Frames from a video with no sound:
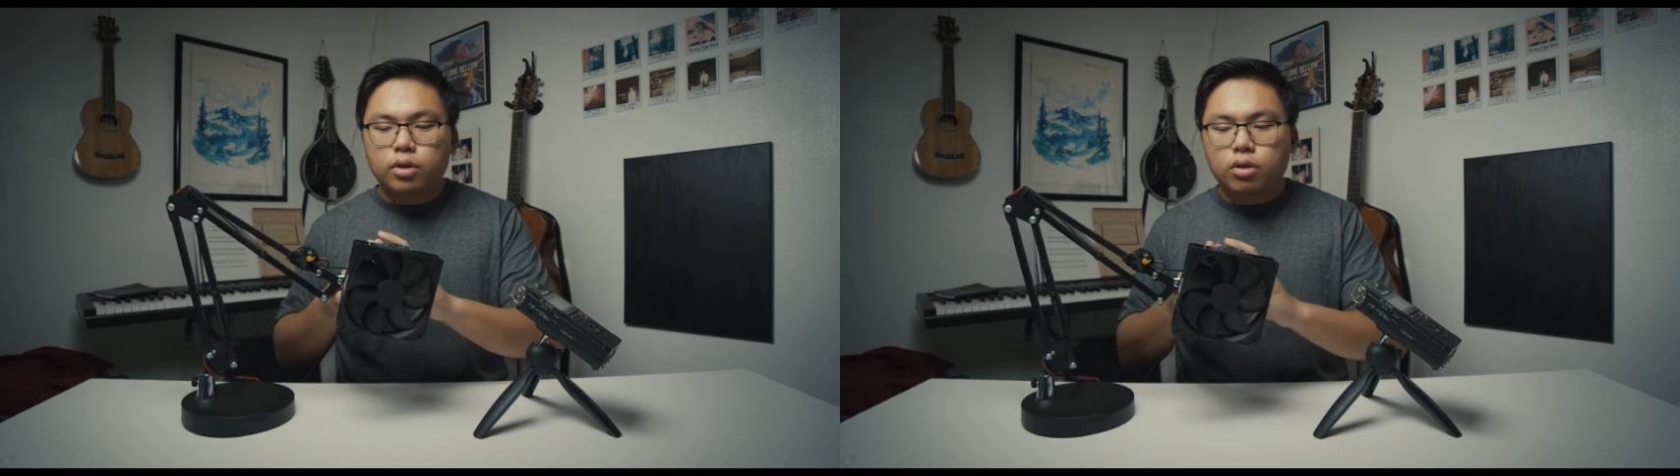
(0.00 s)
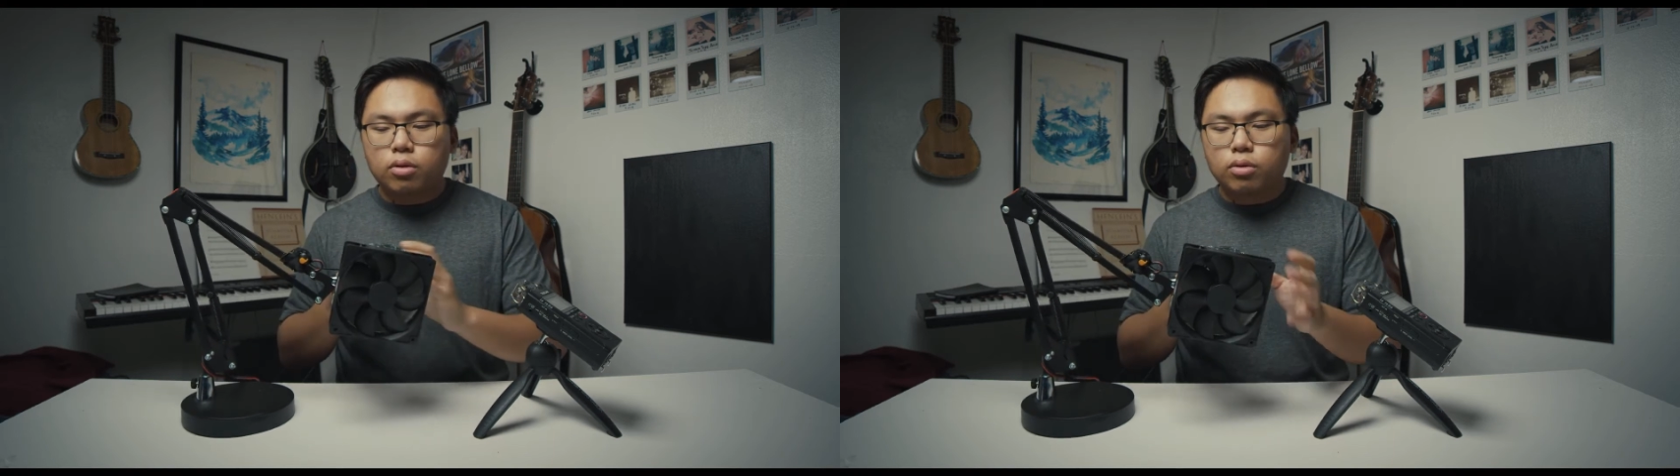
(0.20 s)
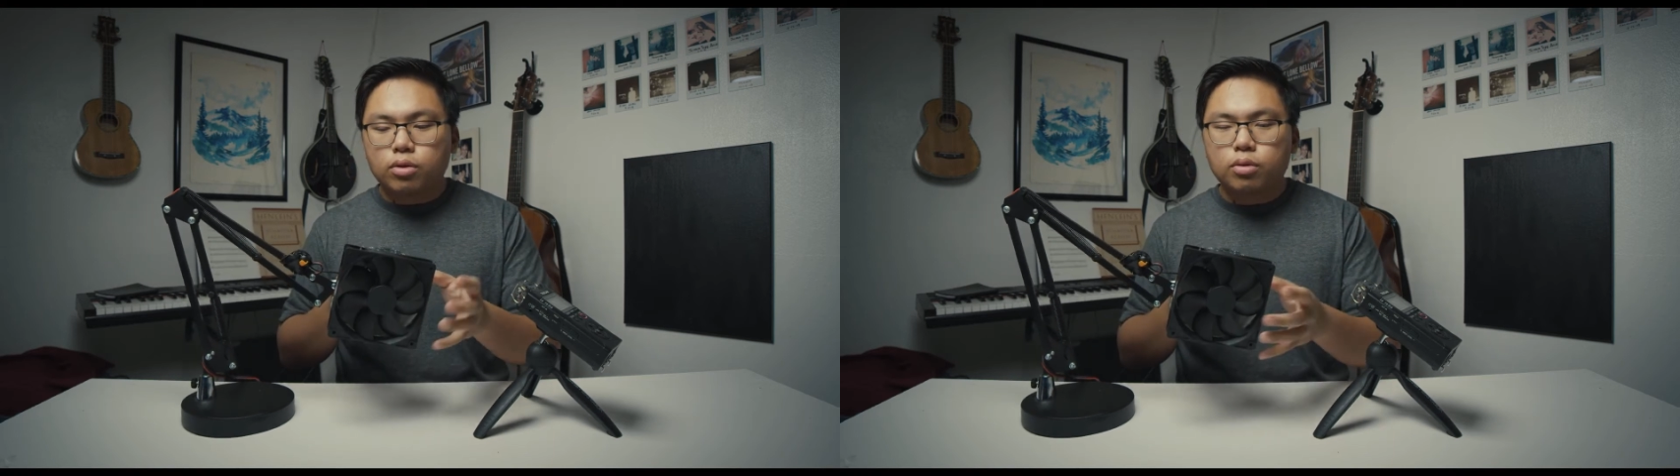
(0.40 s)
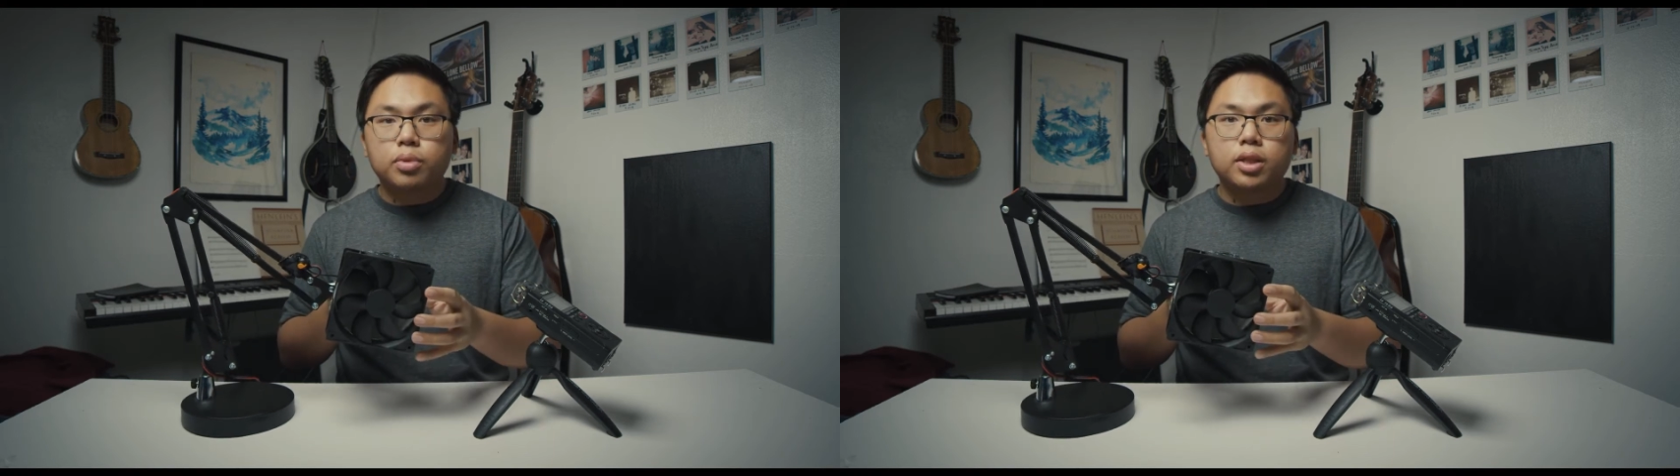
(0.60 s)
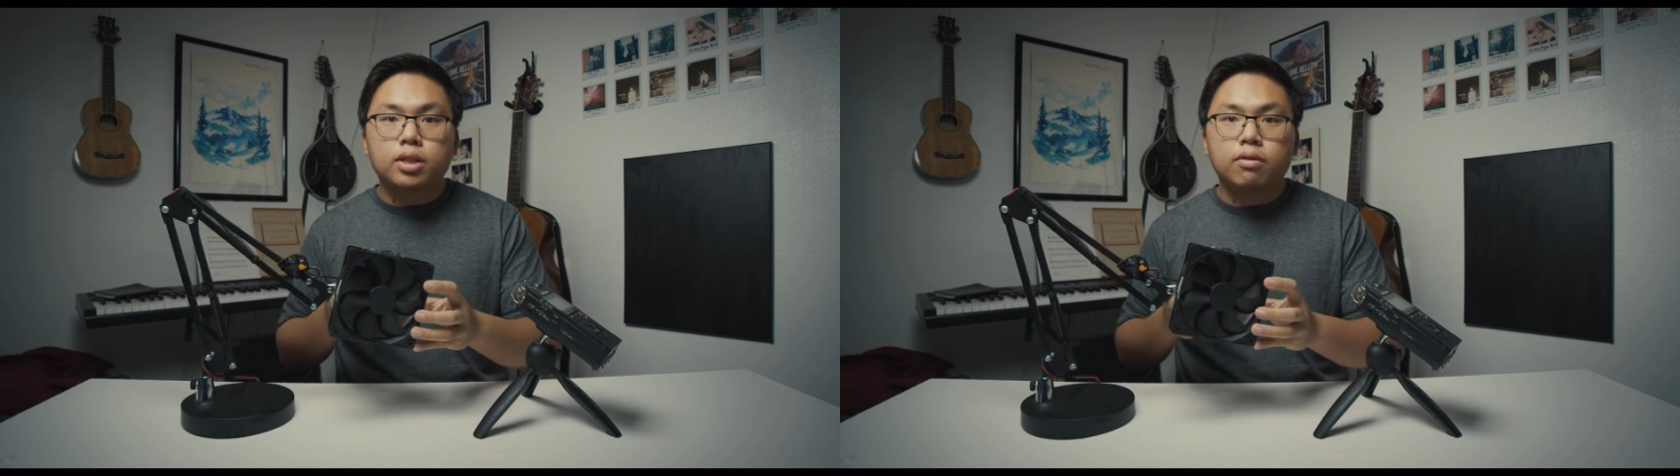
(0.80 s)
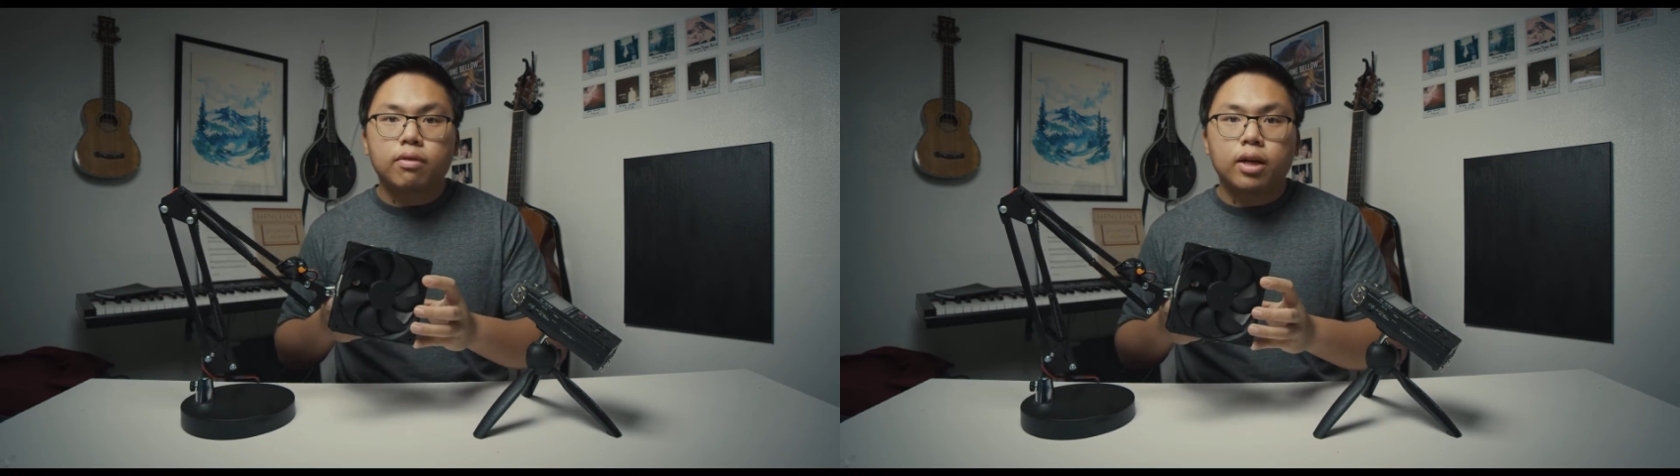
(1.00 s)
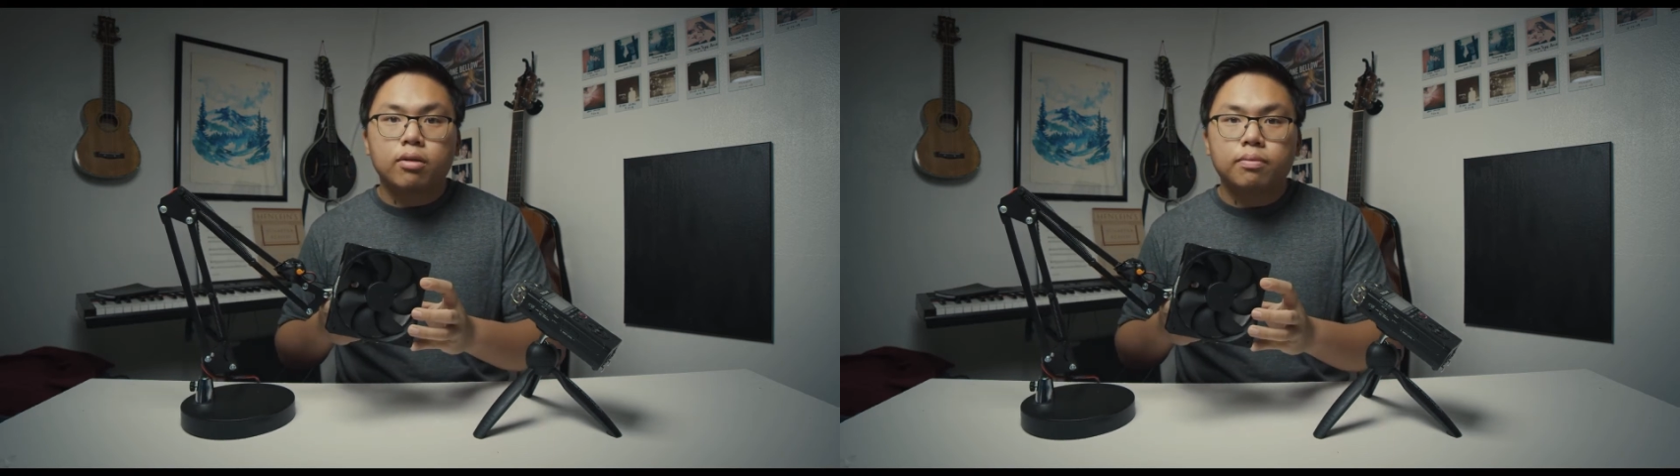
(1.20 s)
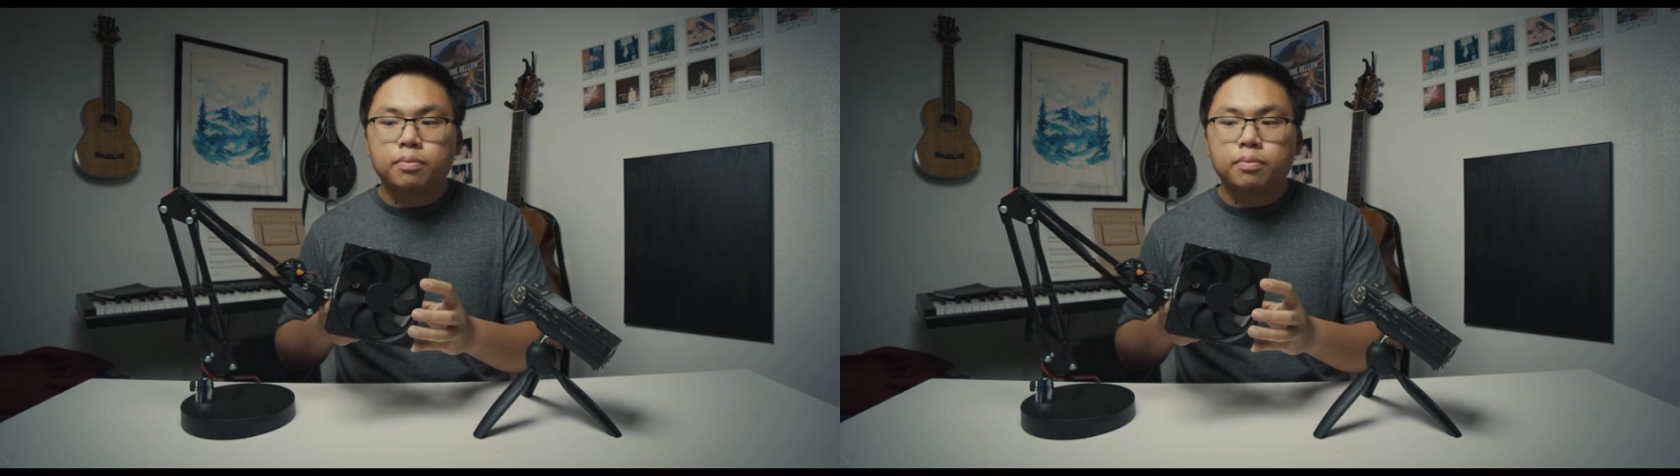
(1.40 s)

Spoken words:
an old PC fan